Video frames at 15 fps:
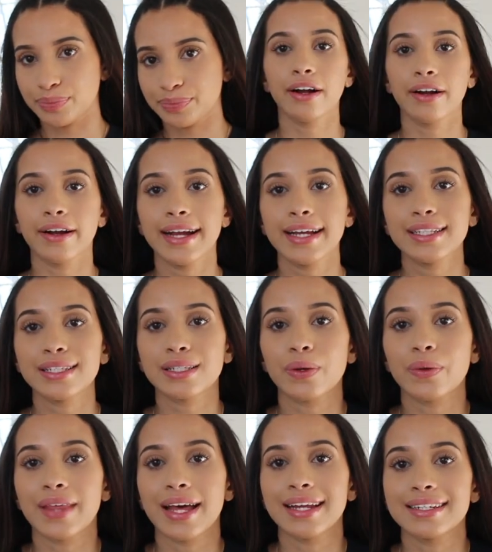Alright, so
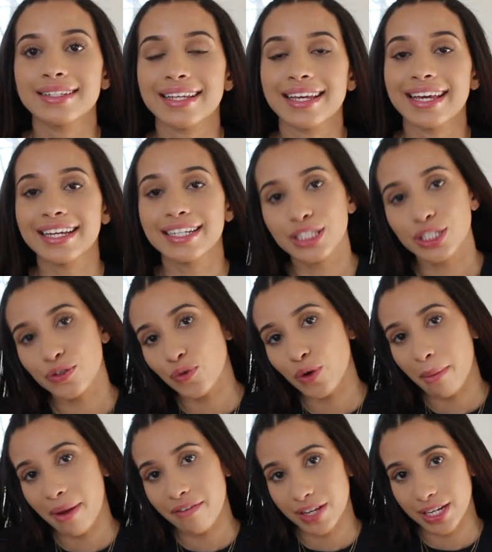that is it for
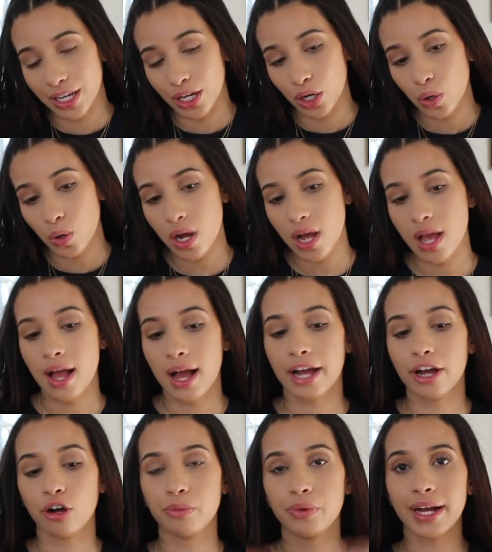my video. I
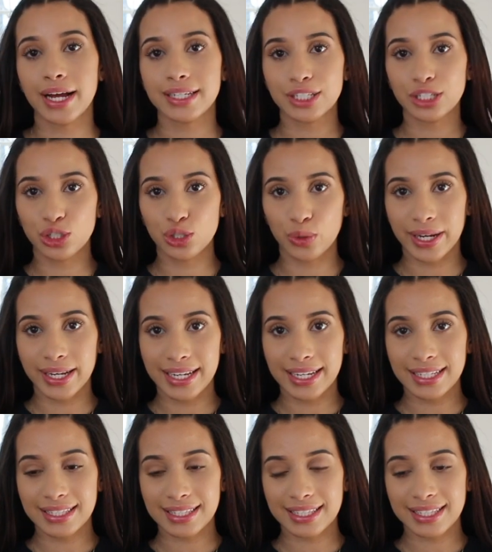hope you guys enjoyed
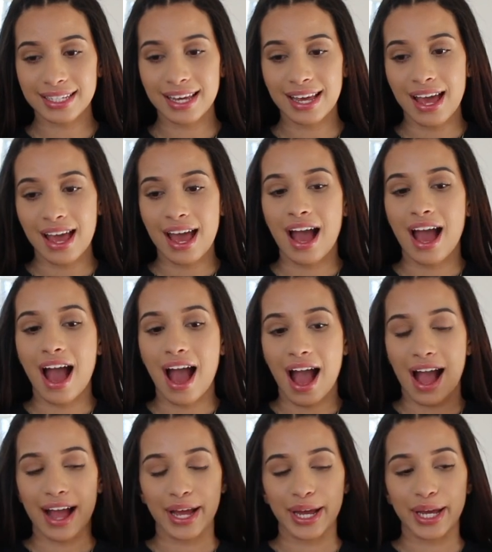it.
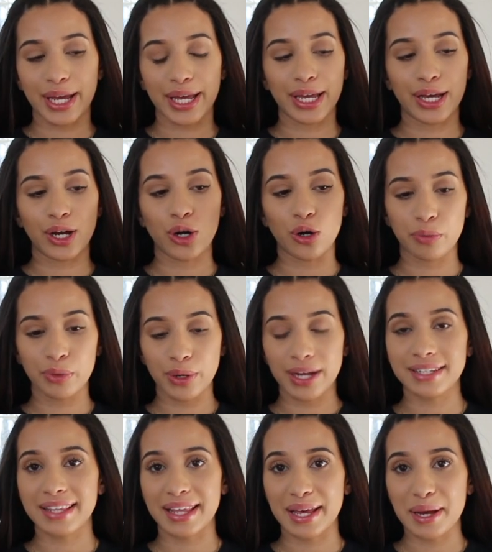I hope you
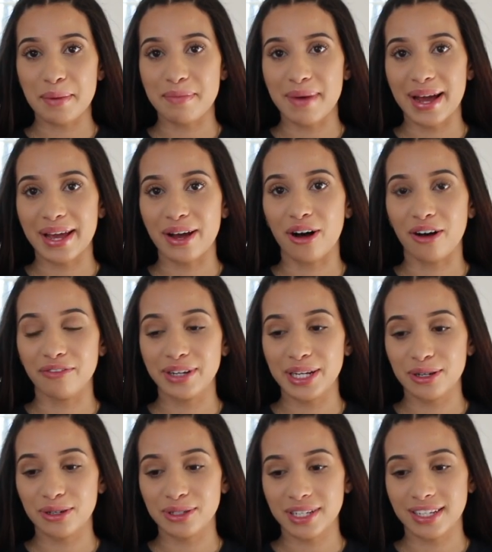guys like my haul
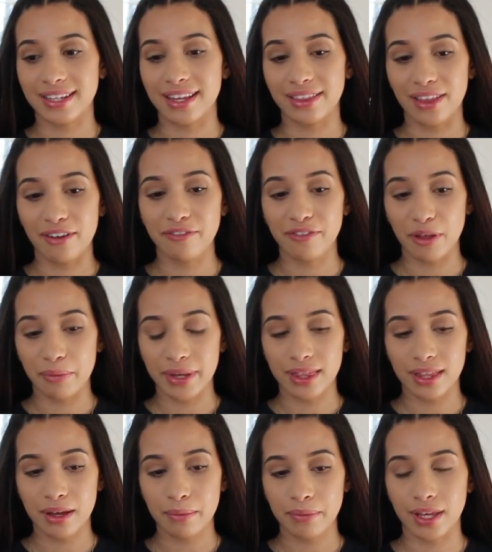videos because I love filming
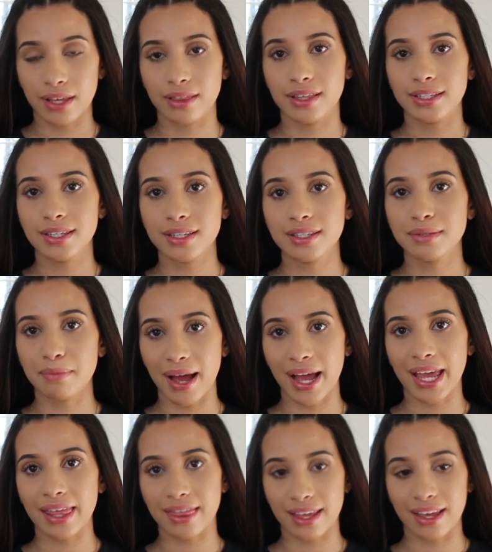them. Like this is
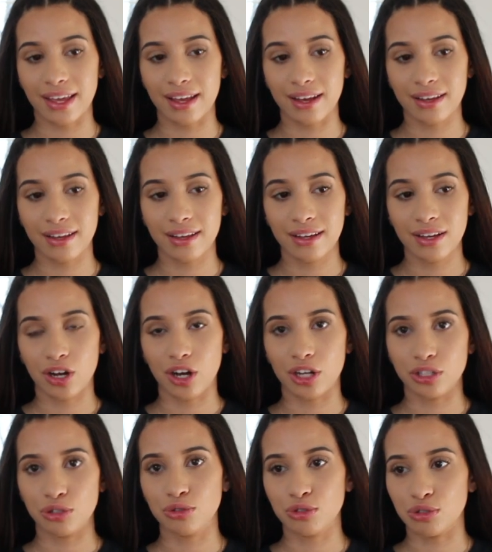my thing
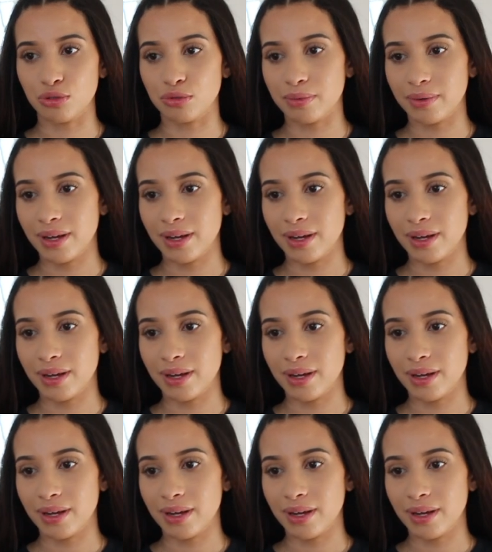on YouTube.